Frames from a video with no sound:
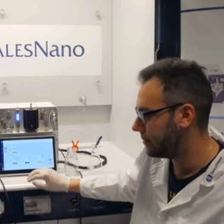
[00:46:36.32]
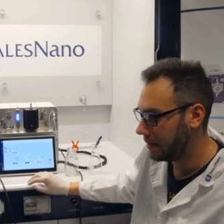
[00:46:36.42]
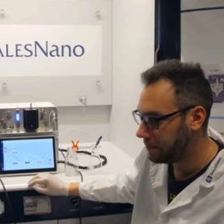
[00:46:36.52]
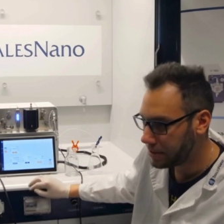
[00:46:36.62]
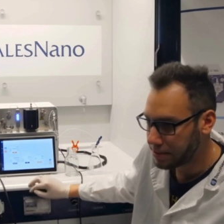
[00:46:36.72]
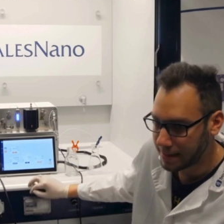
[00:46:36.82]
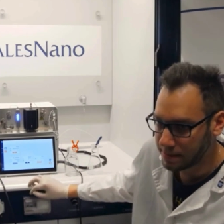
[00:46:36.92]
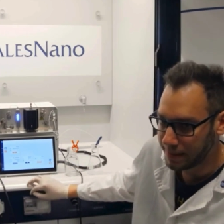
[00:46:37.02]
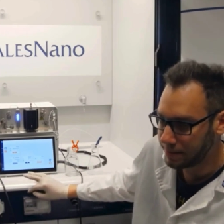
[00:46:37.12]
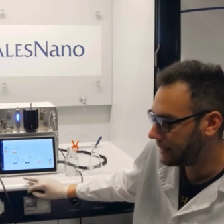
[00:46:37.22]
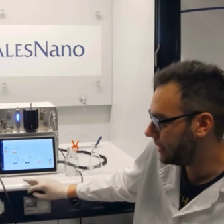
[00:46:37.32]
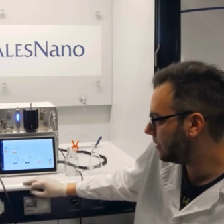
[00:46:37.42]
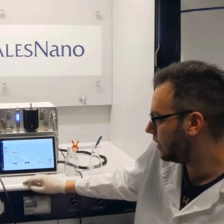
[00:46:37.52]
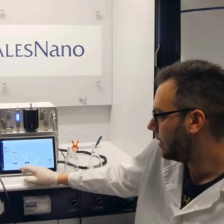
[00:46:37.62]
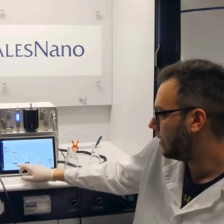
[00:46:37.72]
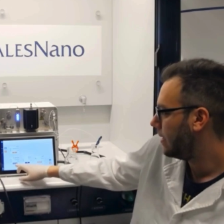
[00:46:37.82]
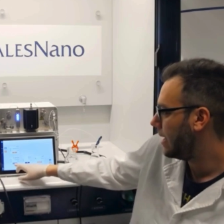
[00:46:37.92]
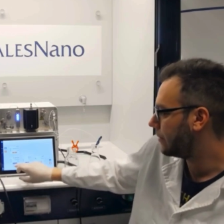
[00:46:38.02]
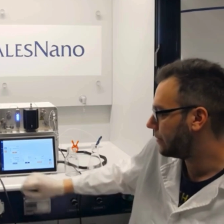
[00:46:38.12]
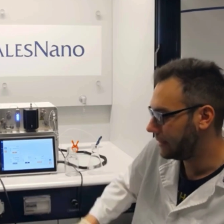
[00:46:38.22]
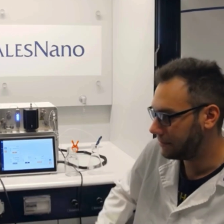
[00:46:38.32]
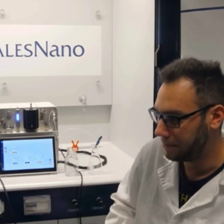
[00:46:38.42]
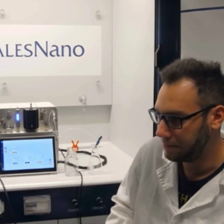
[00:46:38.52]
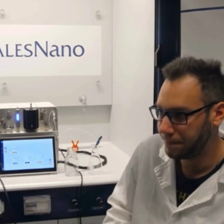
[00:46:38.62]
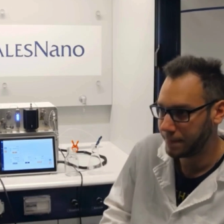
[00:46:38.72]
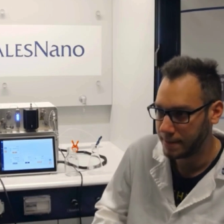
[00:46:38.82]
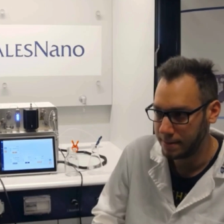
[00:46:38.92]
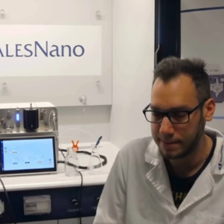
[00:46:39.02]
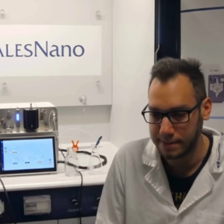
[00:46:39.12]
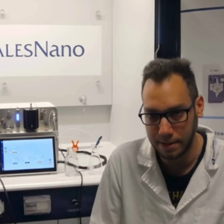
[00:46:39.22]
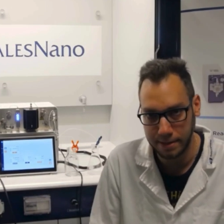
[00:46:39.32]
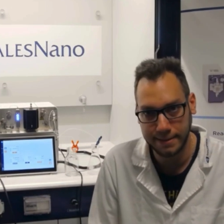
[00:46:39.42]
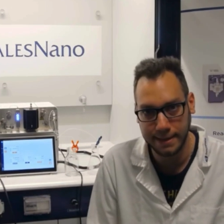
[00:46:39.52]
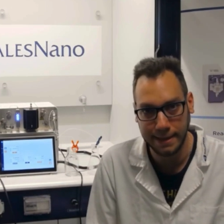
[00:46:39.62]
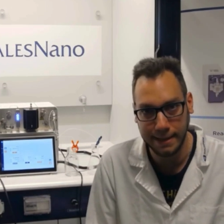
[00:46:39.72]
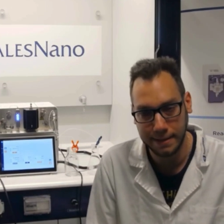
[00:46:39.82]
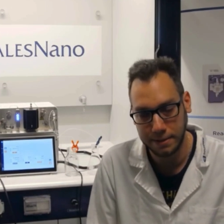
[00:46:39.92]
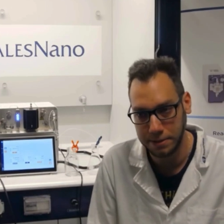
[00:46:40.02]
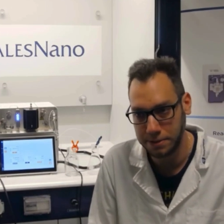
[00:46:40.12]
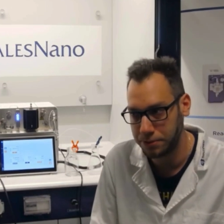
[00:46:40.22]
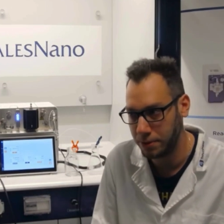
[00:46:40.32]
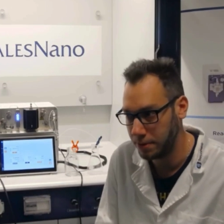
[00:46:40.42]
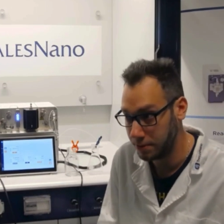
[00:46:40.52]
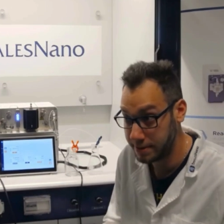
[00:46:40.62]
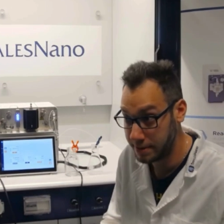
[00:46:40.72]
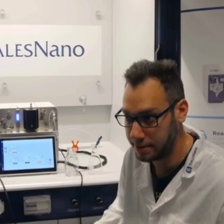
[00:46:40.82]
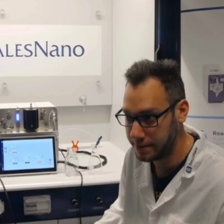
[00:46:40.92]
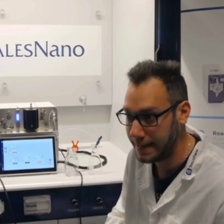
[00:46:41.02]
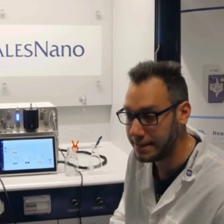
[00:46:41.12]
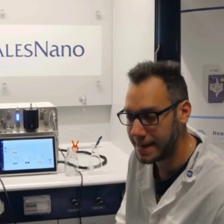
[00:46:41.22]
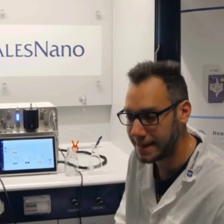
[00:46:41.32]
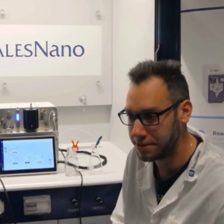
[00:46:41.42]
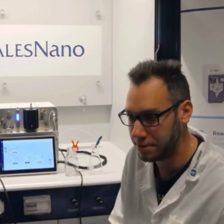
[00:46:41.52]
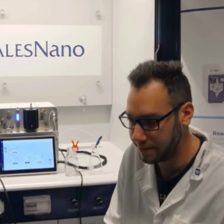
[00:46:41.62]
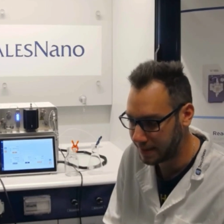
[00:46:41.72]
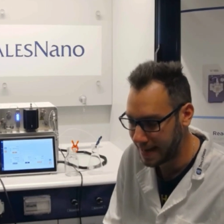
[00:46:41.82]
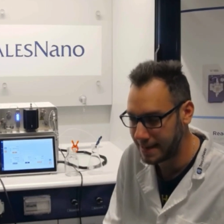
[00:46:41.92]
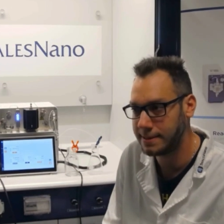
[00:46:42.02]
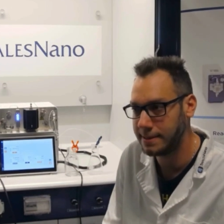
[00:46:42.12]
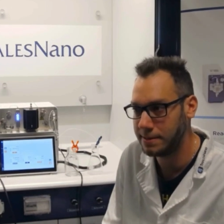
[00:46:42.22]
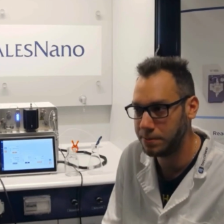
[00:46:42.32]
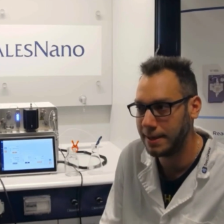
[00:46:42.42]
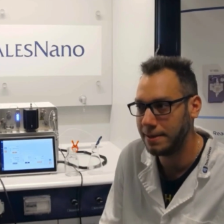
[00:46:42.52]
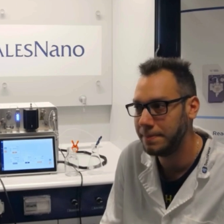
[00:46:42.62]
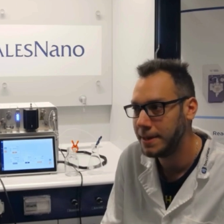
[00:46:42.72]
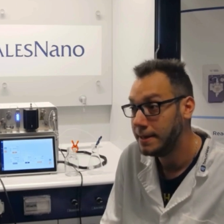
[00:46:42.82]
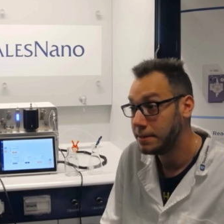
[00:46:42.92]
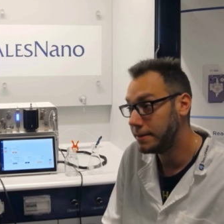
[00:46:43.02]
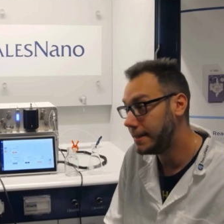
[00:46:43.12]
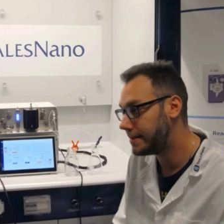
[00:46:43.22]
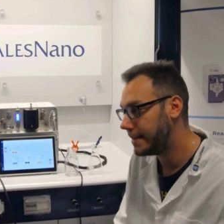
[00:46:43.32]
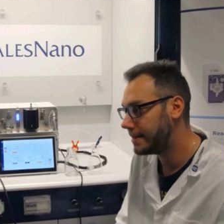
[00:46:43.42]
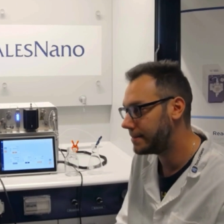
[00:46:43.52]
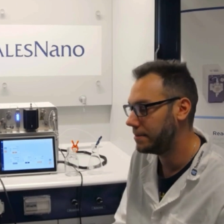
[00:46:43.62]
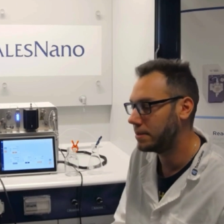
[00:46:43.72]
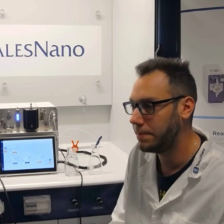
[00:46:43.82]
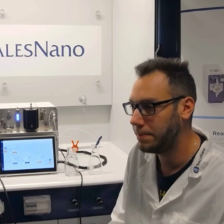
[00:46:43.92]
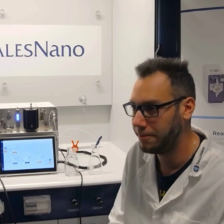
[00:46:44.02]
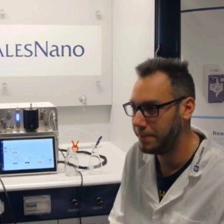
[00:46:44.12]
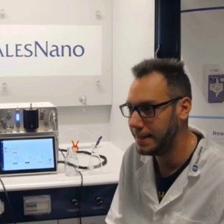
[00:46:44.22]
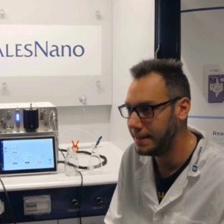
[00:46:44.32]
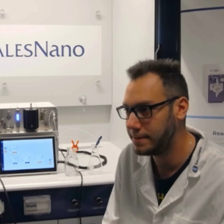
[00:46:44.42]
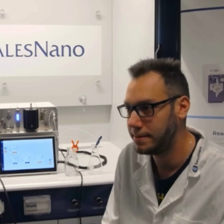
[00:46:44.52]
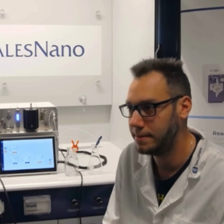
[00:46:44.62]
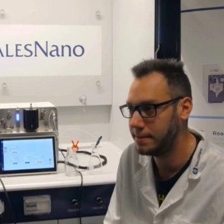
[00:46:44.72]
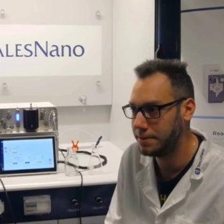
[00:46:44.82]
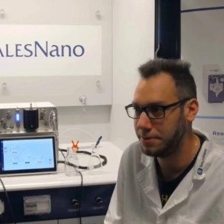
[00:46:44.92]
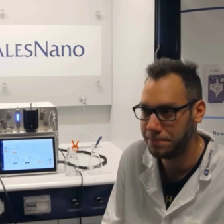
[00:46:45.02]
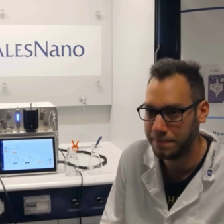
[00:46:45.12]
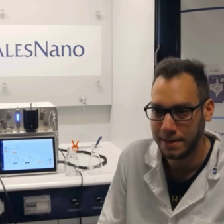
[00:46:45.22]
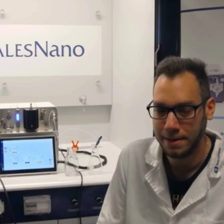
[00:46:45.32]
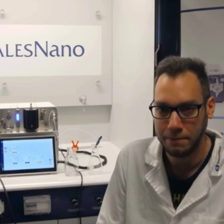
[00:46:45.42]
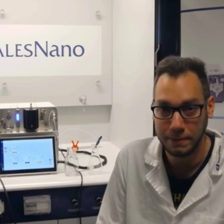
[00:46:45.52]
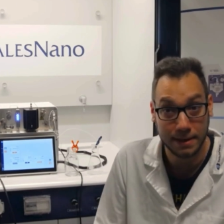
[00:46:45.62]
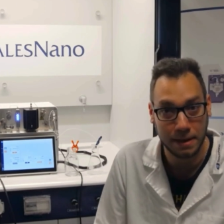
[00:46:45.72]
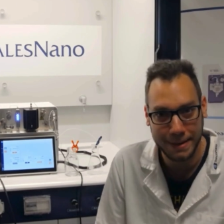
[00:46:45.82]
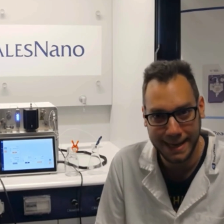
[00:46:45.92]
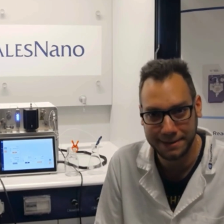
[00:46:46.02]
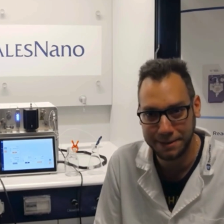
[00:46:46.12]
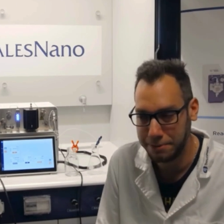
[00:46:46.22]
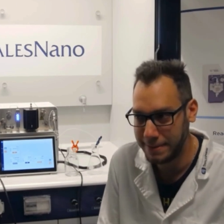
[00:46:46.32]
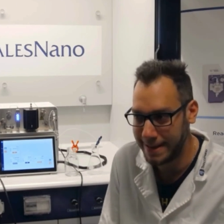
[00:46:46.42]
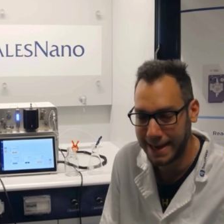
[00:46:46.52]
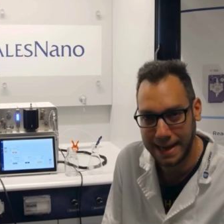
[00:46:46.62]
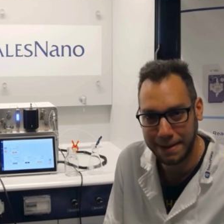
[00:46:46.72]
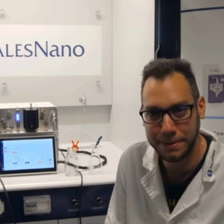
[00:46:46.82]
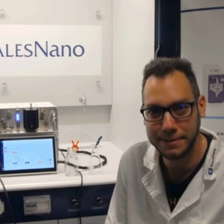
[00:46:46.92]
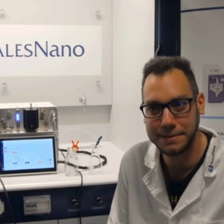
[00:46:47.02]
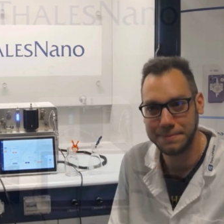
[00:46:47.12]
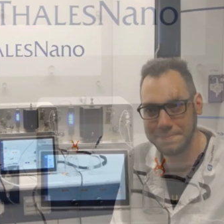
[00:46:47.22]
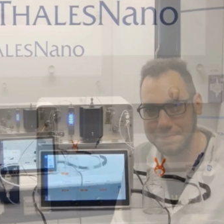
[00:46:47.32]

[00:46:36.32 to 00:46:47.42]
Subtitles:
the temperature has been reached, I'm going to start the control or the injection of the gas as well. So this takes a couple of minutes, so we'll come back to you when that happens.